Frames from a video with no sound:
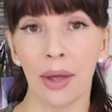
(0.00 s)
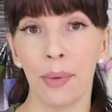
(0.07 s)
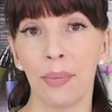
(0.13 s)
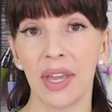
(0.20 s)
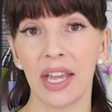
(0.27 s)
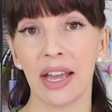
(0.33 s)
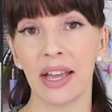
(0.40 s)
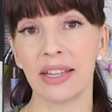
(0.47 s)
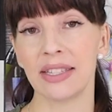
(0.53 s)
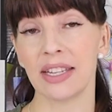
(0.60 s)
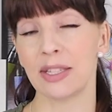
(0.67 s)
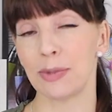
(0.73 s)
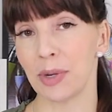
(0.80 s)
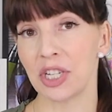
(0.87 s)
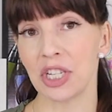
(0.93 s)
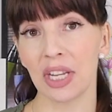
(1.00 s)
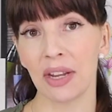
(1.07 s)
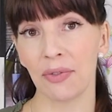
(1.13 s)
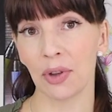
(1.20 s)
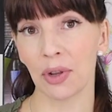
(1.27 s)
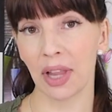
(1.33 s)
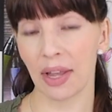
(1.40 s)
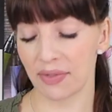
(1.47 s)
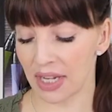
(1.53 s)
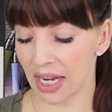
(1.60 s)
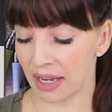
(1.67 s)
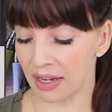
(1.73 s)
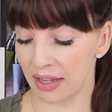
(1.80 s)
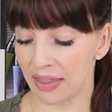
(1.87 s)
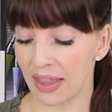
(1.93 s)
because especially if you're
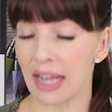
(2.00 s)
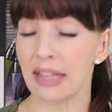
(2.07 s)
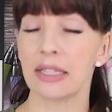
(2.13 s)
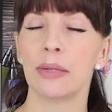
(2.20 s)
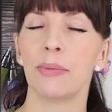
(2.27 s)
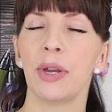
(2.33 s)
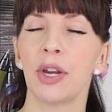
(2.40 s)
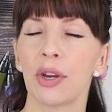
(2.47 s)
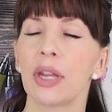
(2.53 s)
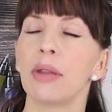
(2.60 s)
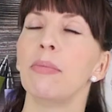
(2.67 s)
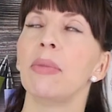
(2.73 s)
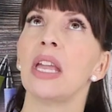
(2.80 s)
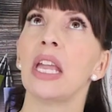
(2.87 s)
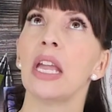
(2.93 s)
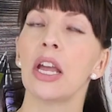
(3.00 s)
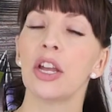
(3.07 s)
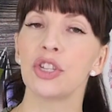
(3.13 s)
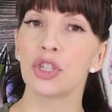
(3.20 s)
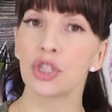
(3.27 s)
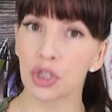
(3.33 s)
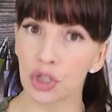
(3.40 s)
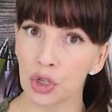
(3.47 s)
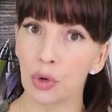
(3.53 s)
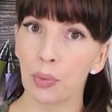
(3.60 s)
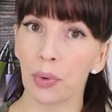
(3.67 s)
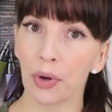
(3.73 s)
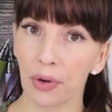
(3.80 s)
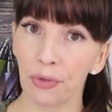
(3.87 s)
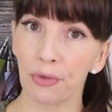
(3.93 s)
left-handed, that smear can be
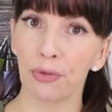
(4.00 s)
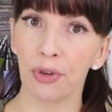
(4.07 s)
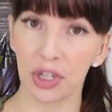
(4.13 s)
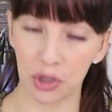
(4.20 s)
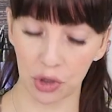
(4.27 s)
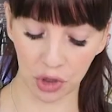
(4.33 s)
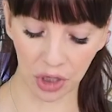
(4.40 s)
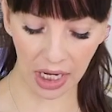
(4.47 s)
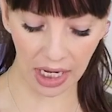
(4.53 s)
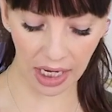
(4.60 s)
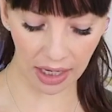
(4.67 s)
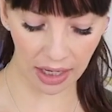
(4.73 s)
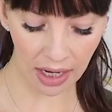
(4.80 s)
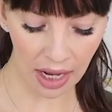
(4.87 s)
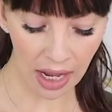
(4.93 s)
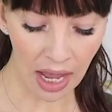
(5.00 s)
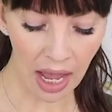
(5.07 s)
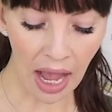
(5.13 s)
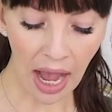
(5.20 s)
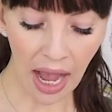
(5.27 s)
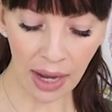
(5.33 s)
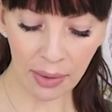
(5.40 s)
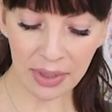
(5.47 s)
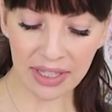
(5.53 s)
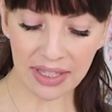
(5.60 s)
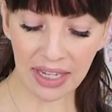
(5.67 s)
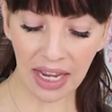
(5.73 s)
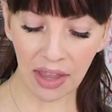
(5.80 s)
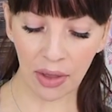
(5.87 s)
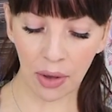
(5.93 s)
super frustrating. I would
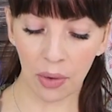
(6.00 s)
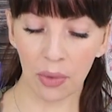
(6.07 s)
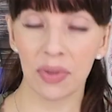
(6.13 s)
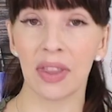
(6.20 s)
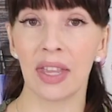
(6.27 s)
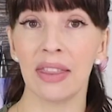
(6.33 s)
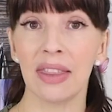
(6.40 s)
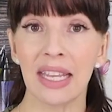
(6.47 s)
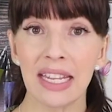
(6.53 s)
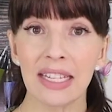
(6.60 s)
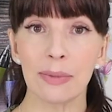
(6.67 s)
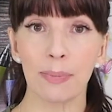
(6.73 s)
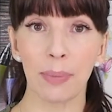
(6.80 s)
say though that these